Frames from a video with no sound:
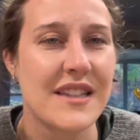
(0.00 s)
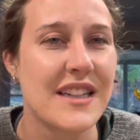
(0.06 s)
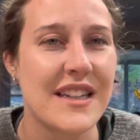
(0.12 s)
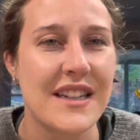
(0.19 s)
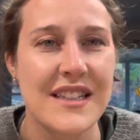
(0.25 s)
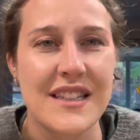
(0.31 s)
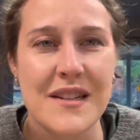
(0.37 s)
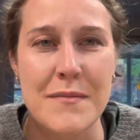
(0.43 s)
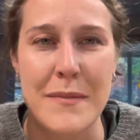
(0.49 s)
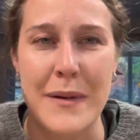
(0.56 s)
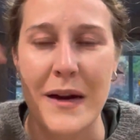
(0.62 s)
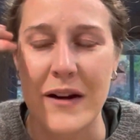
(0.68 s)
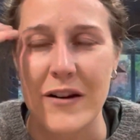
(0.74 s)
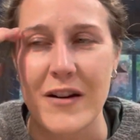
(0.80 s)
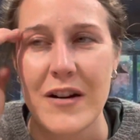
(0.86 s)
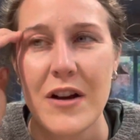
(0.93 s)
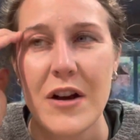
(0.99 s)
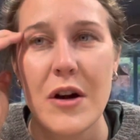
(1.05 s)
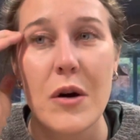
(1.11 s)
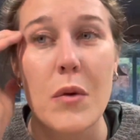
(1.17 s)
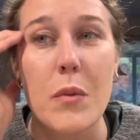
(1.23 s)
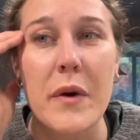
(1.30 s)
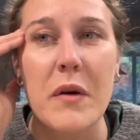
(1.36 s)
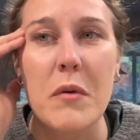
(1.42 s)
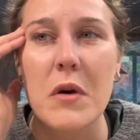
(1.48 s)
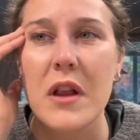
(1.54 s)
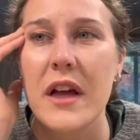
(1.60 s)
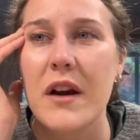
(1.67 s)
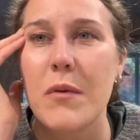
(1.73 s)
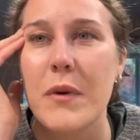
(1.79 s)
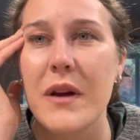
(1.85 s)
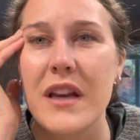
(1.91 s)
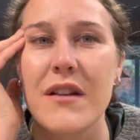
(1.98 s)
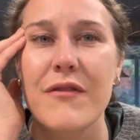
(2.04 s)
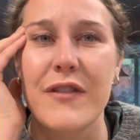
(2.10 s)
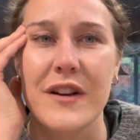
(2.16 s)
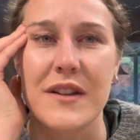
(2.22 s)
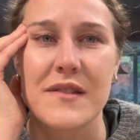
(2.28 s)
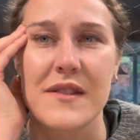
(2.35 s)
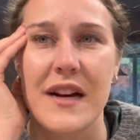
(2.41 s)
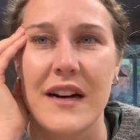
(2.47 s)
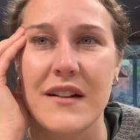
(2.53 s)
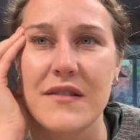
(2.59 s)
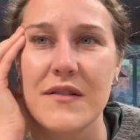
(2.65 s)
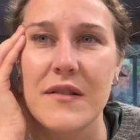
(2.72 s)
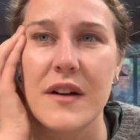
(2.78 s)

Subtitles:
it didn't matter. We were like, we can fix that.